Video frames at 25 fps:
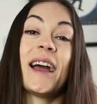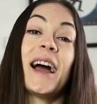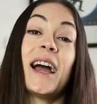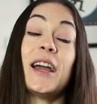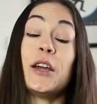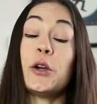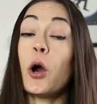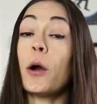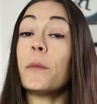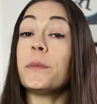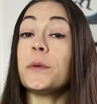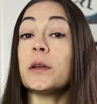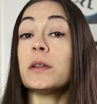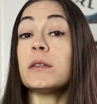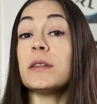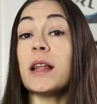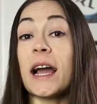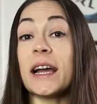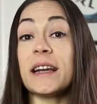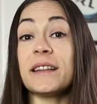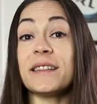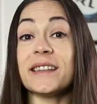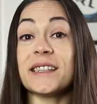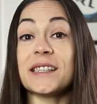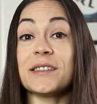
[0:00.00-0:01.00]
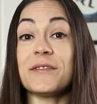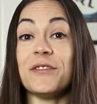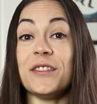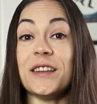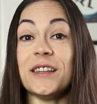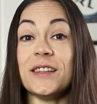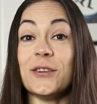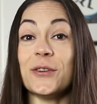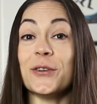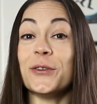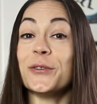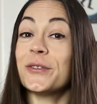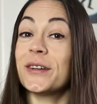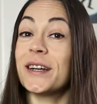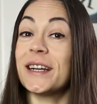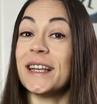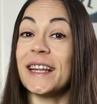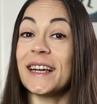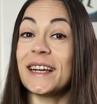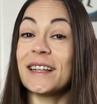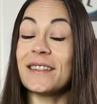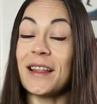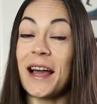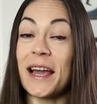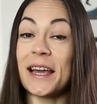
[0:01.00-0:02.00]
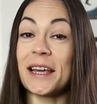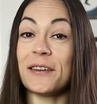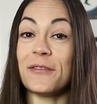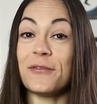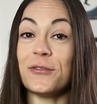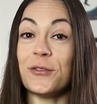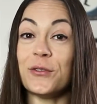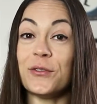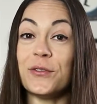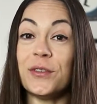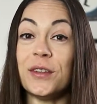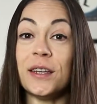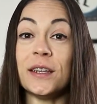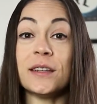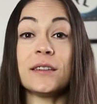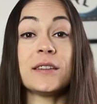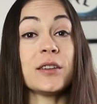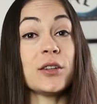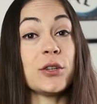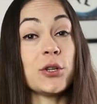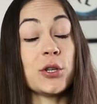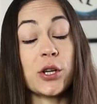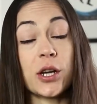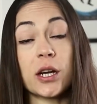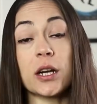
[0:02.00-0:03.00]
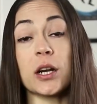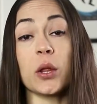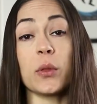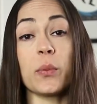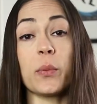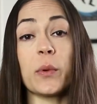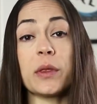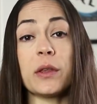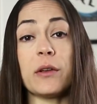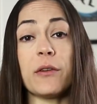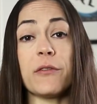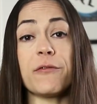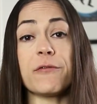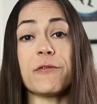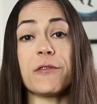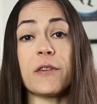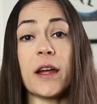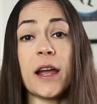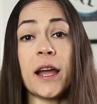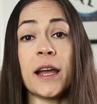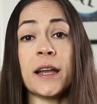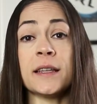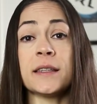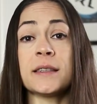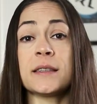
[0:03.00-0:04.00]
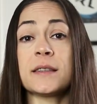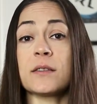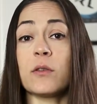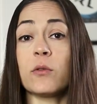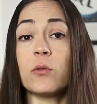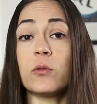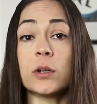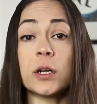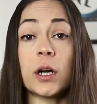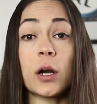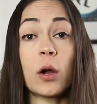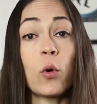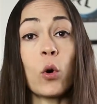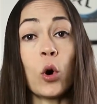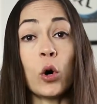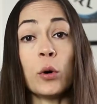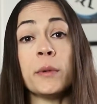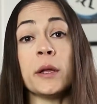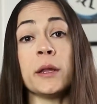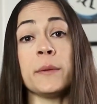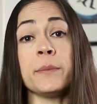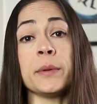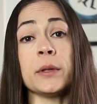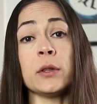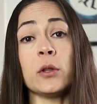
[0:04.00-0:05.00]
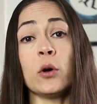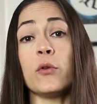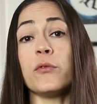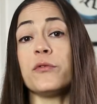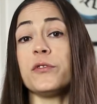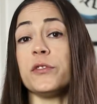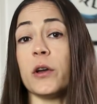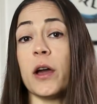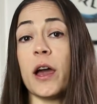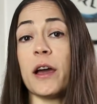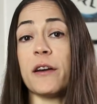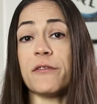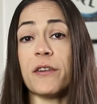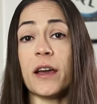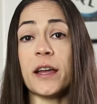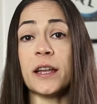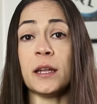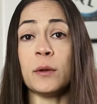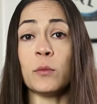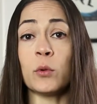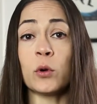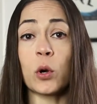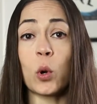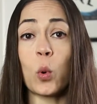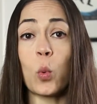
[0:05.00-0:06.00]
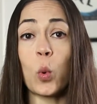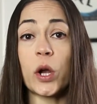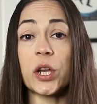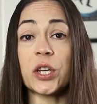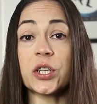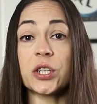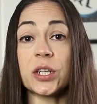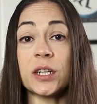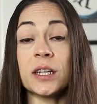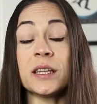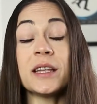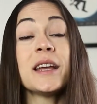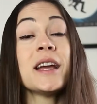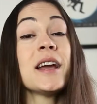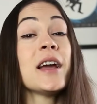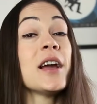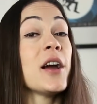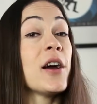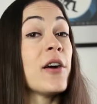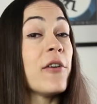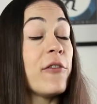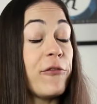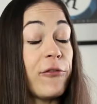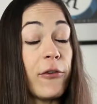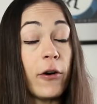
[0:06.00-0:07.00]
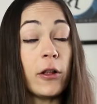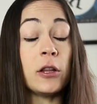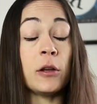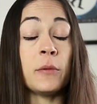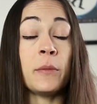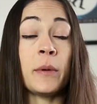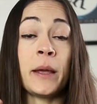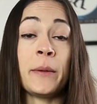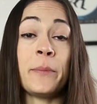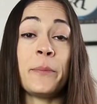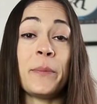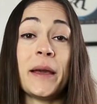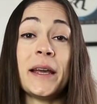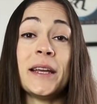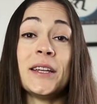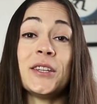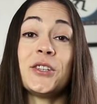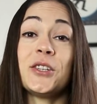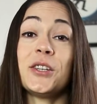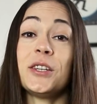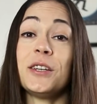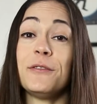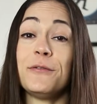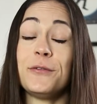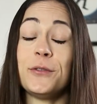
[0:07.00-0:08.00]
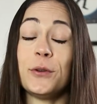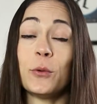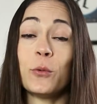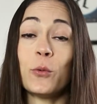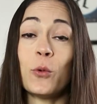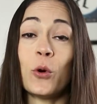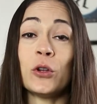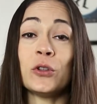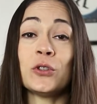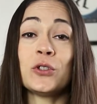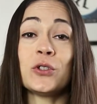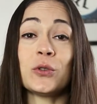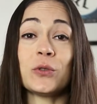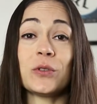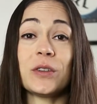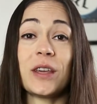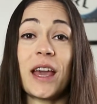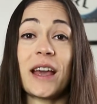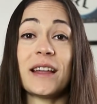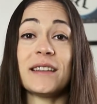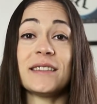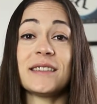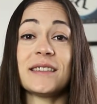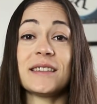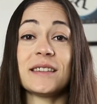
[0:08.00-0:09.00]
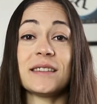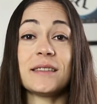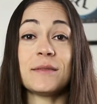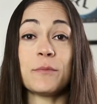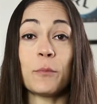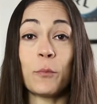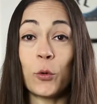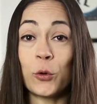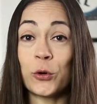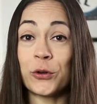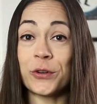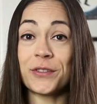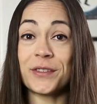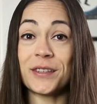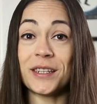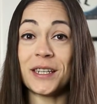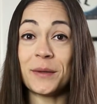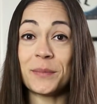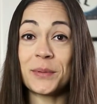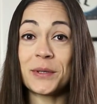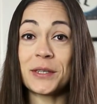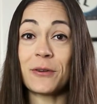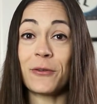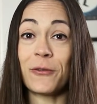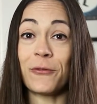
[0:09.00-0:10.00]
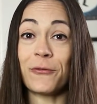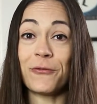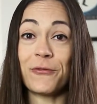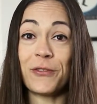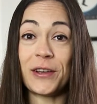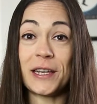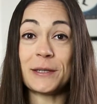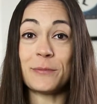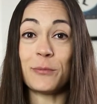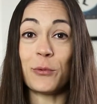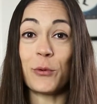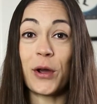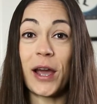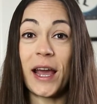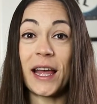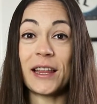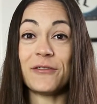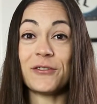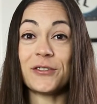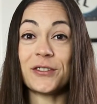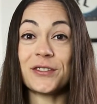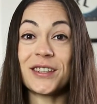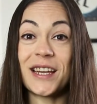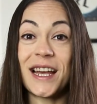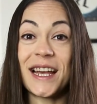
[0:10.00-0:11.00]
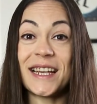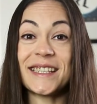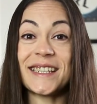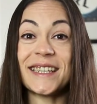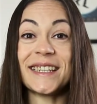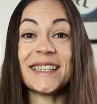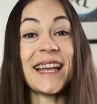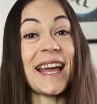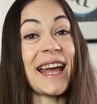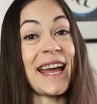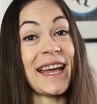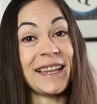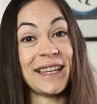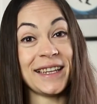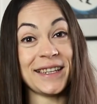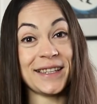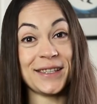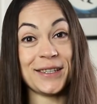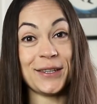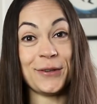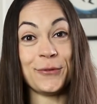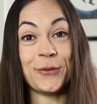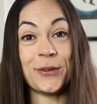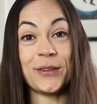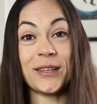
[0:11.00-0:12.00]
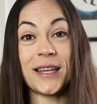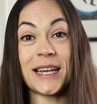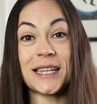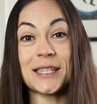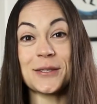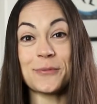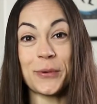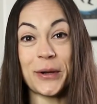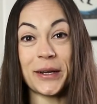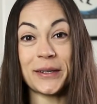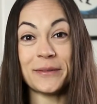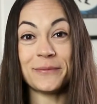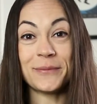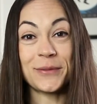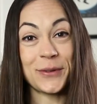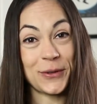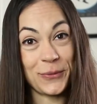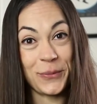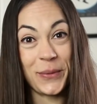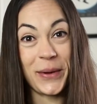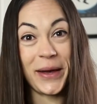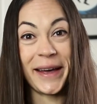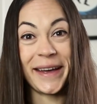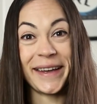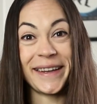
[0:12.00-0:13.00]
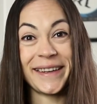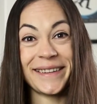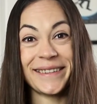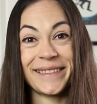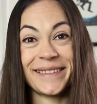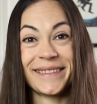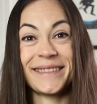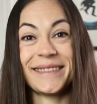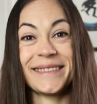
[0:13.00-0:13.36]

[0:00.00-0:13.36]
I hope you liked this video. Click like if you did, share it with your friends, or comment below if you have any more questions. Follow my page if you want to get more tips on Facebook advertising, and I see you in the next one. Goodbye!